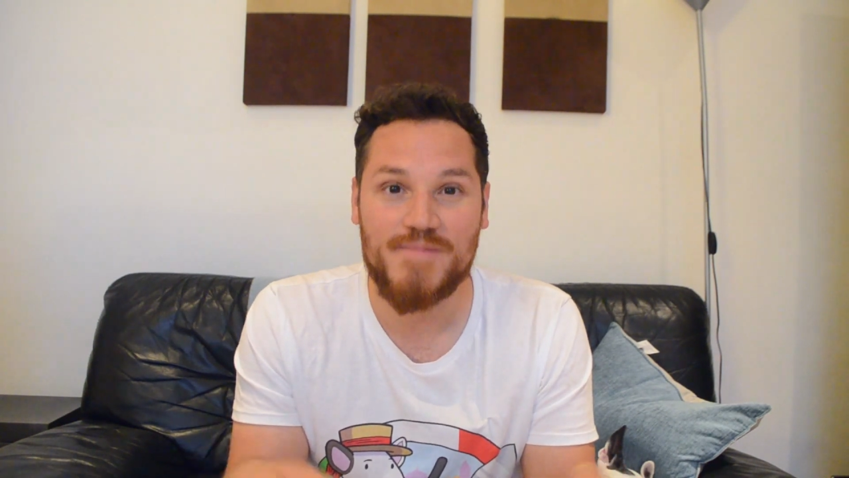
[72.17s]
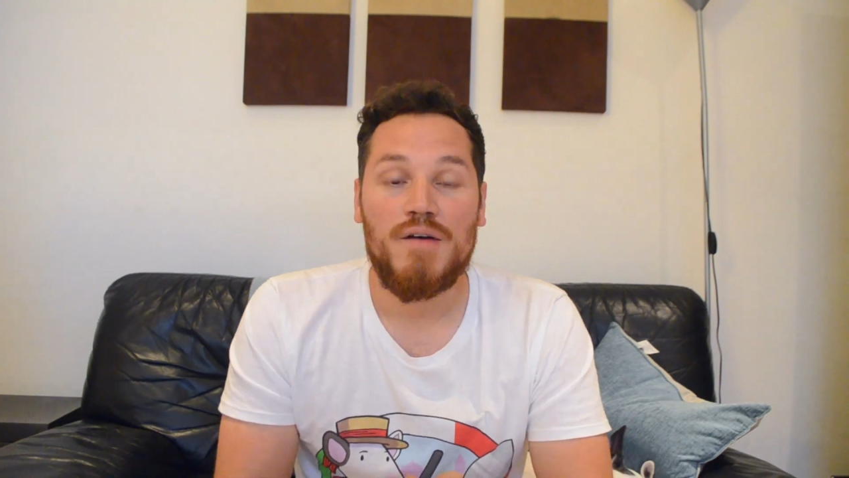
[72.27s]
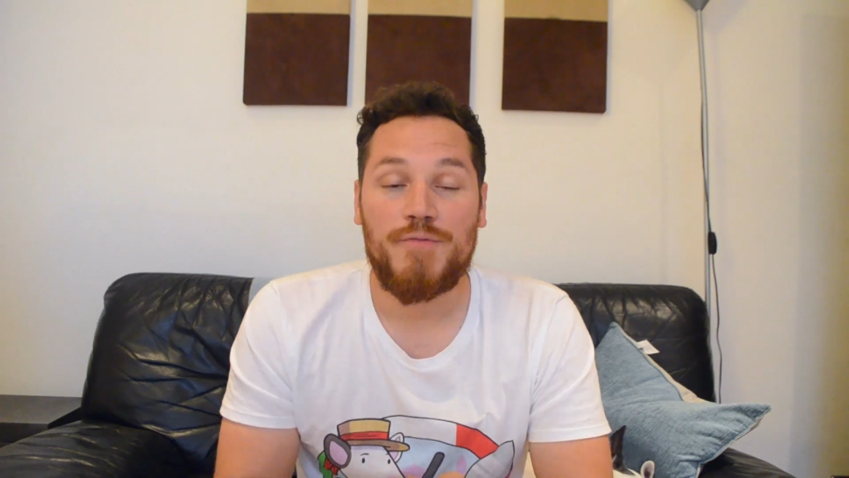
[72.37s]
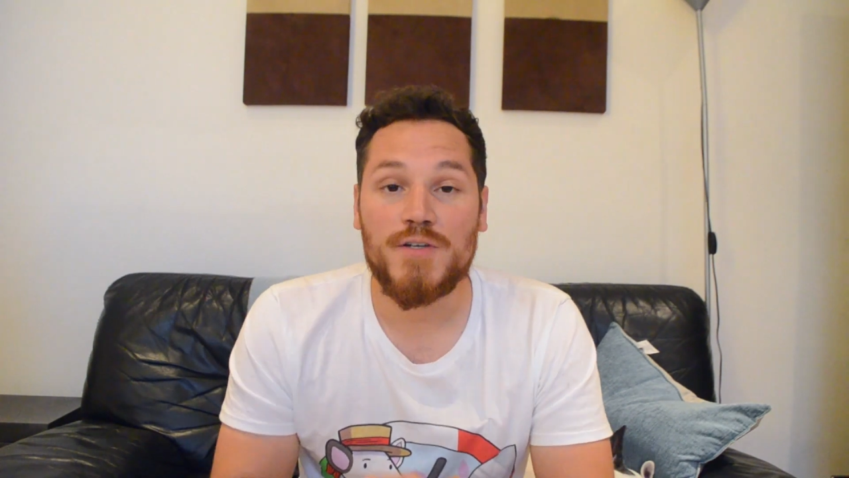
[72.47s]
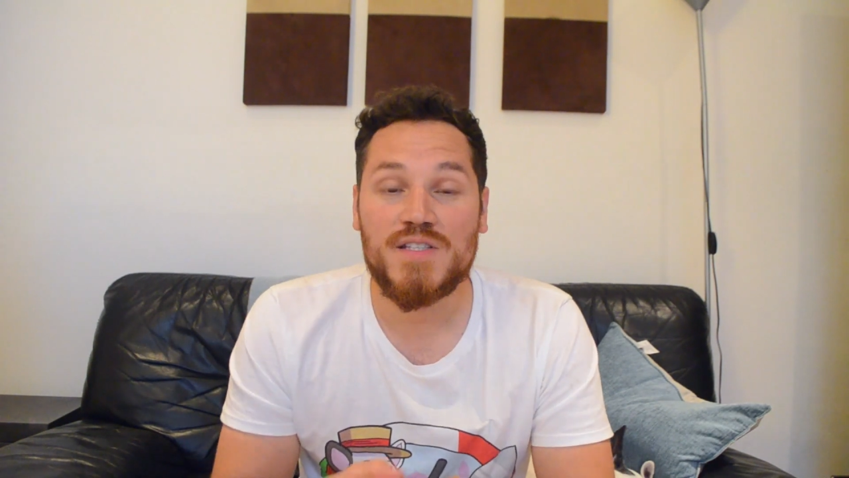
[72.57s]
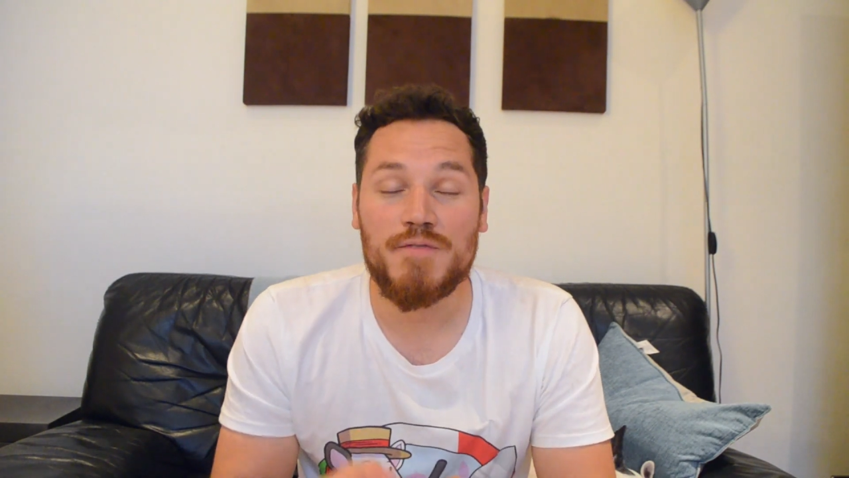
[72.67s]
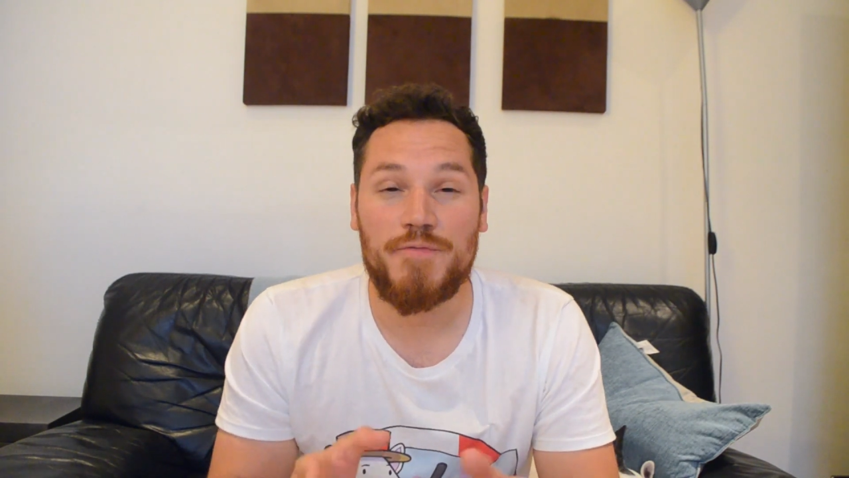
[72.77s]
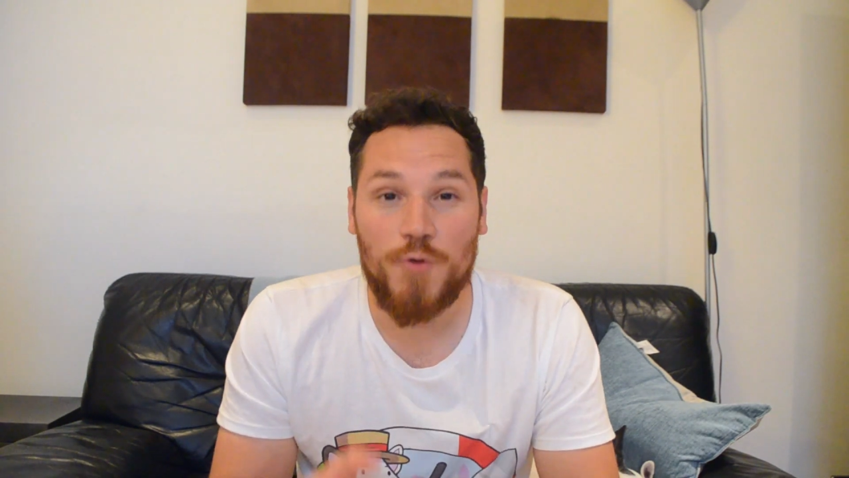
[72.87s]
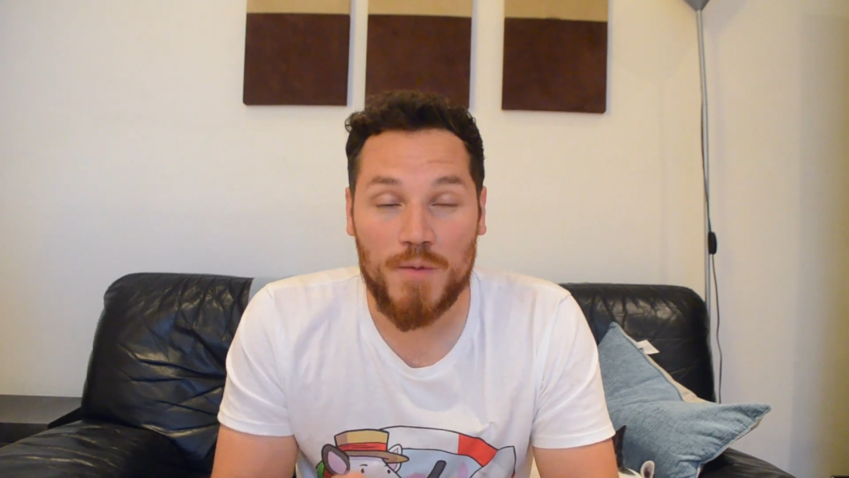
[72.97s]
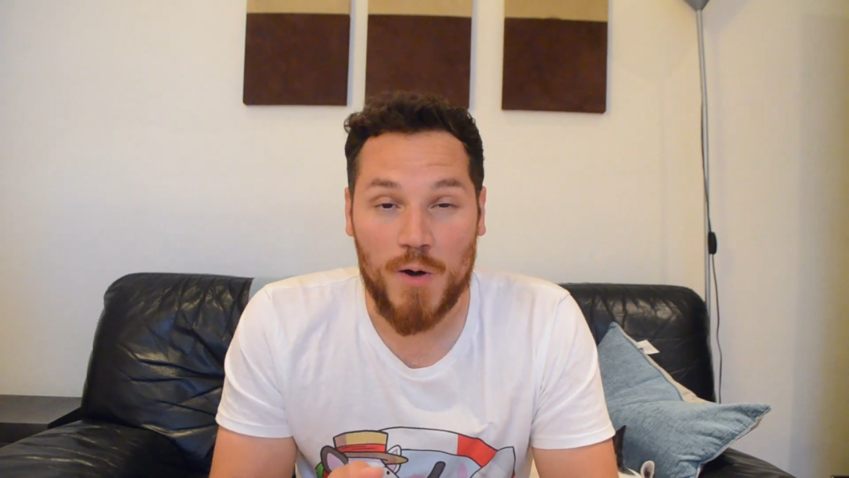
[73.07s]
First and
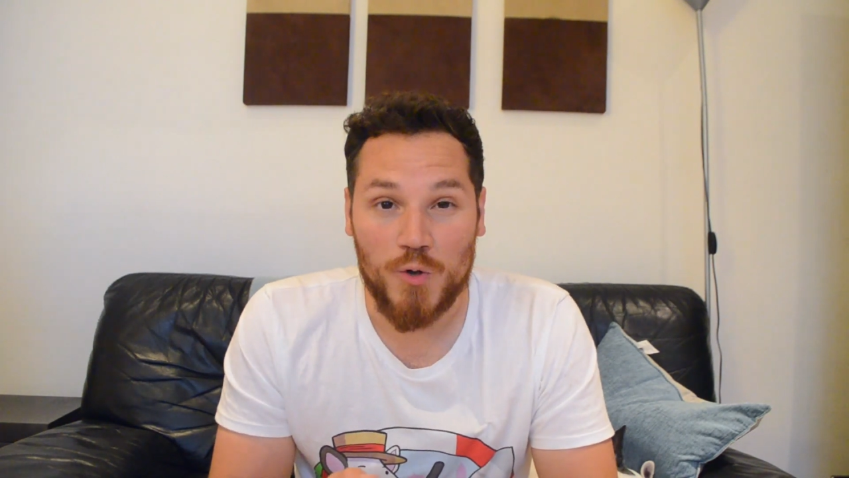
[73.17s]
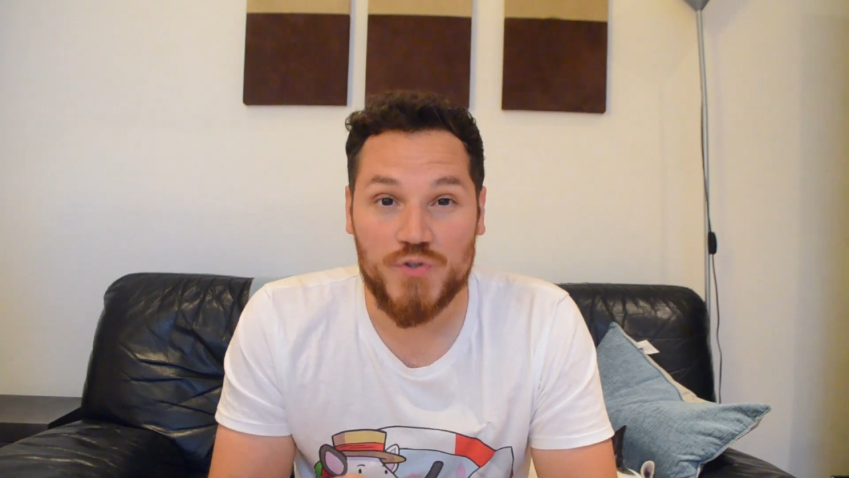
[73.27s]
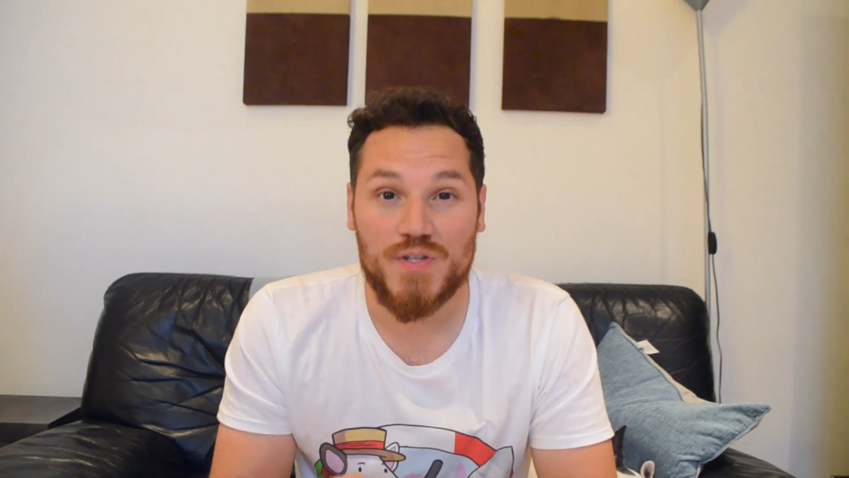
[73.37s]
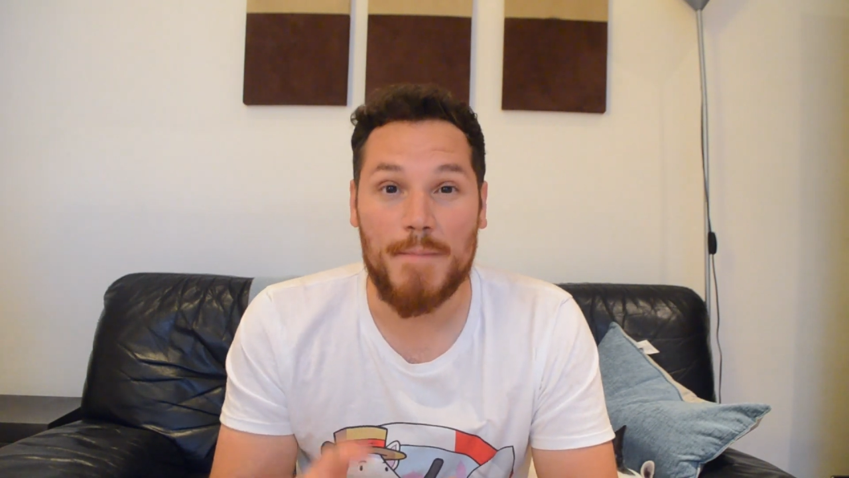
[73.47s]
foremost,